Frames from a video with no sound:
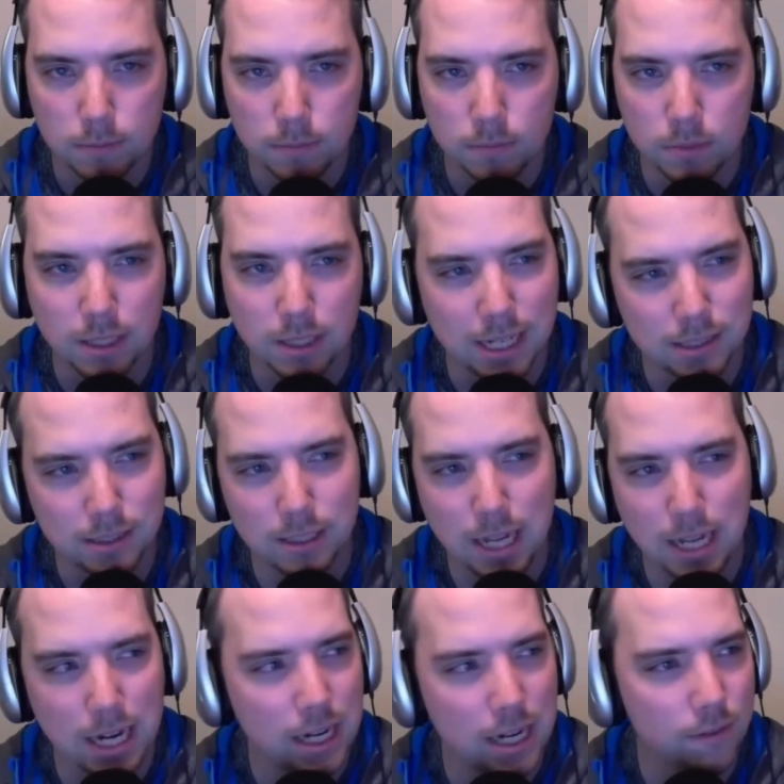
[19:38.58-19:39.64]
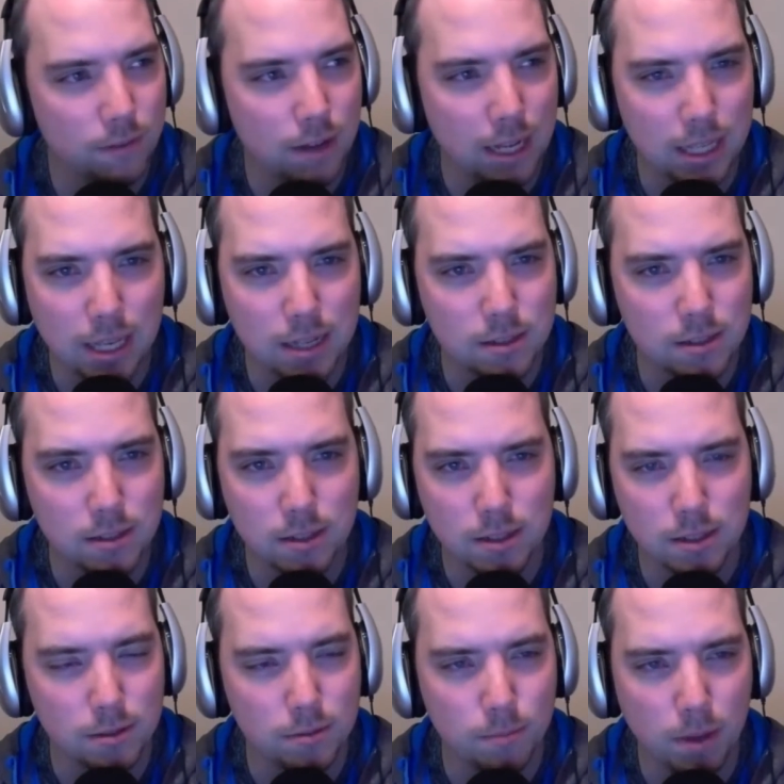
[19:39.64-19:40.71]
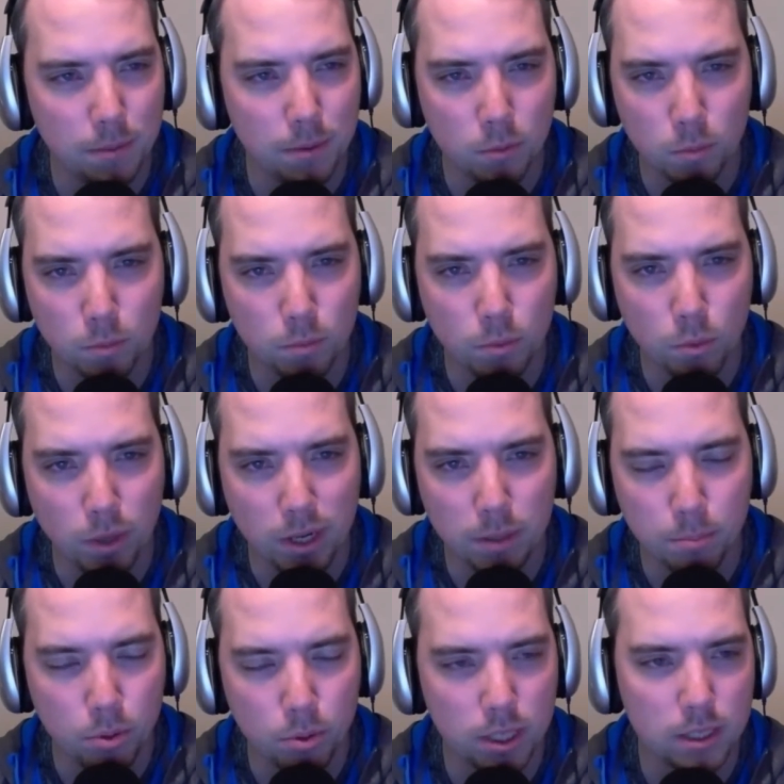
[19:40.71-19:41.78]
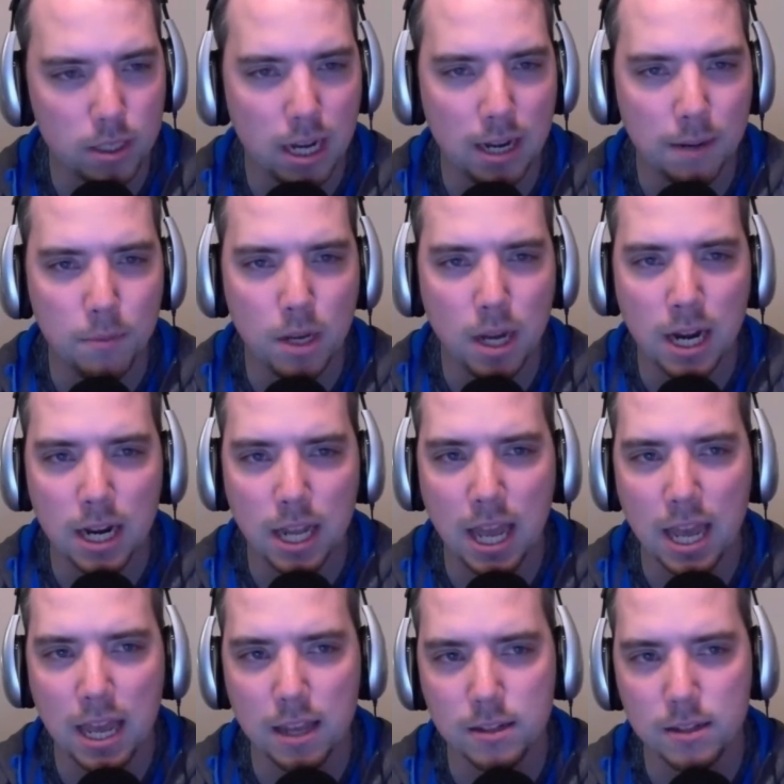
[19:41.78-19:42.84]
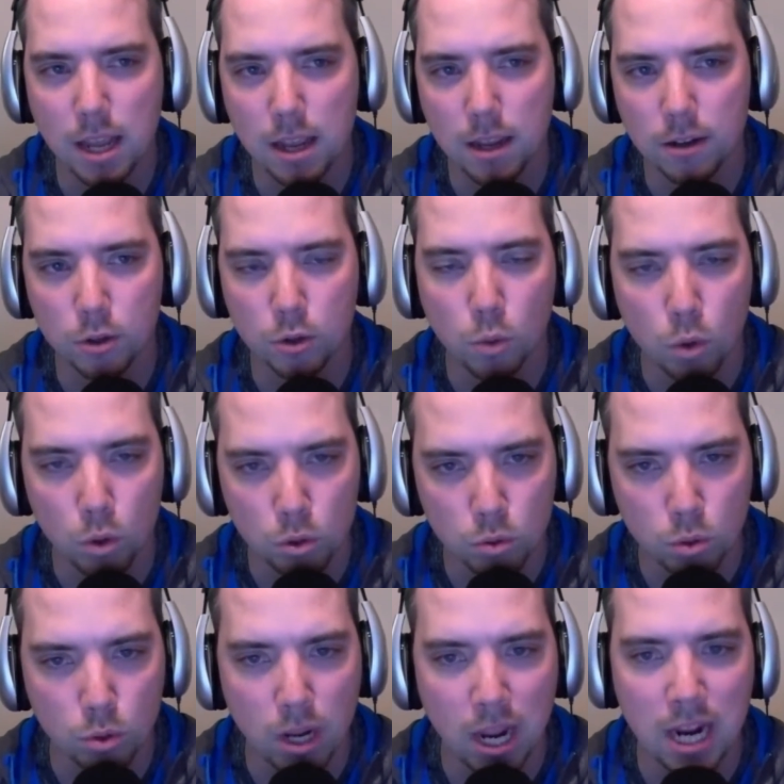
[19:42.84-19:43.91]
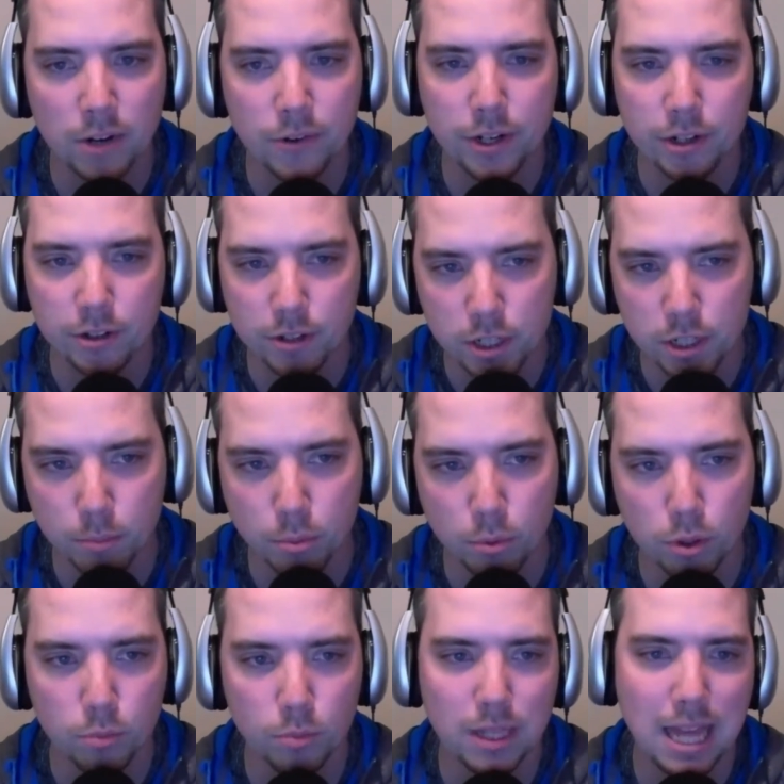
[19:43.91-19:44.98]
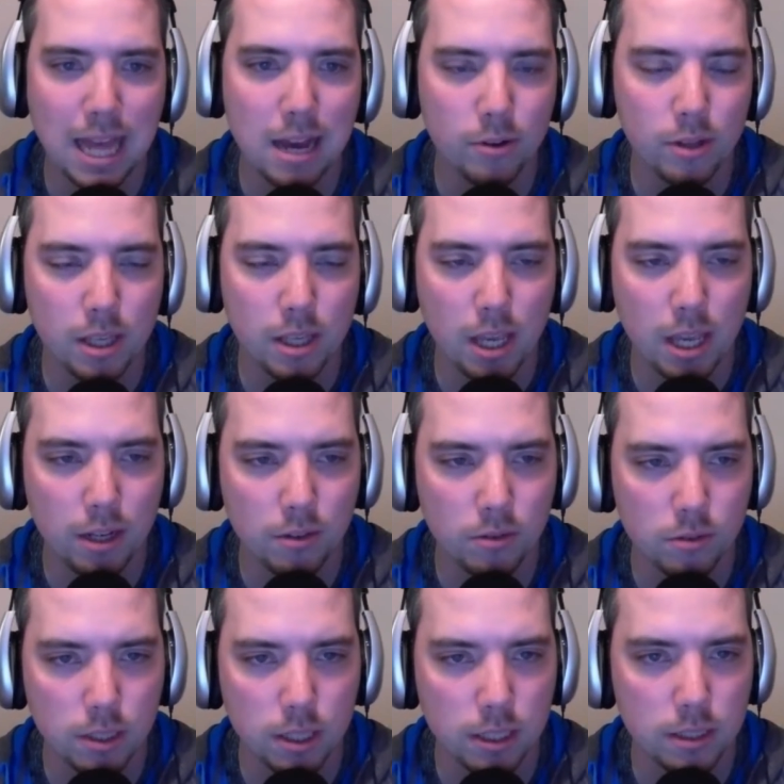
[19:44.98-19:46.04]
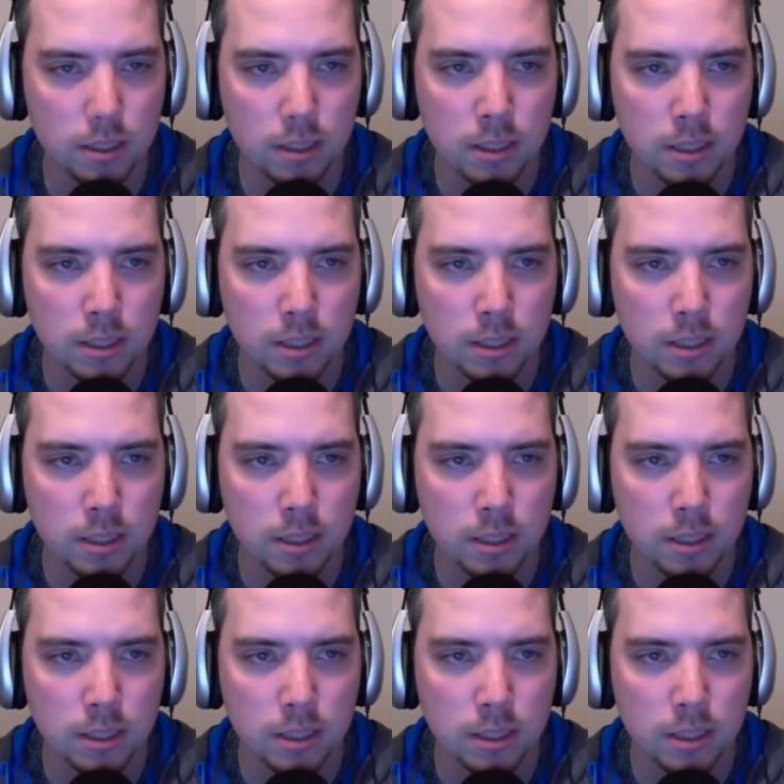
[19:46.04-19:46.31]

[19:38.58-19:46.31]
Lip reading: less negative, I guess, is maybe the way to put it. I'm not as quote-unquote angry or disappointed with how he handled it.